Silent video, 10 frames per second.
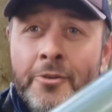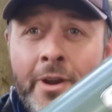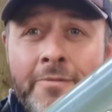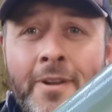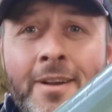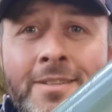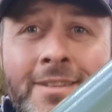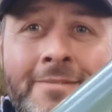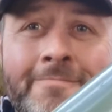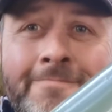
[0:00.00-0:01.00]
Great
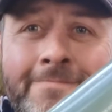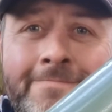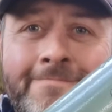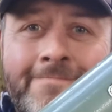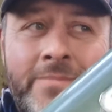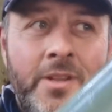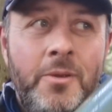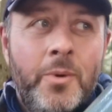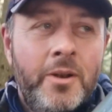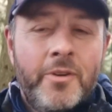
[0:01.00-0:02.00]
flask.
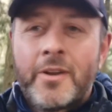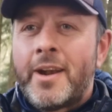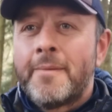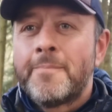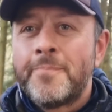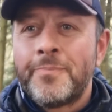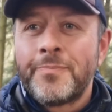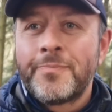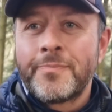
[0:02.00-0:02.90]
You won't regret it.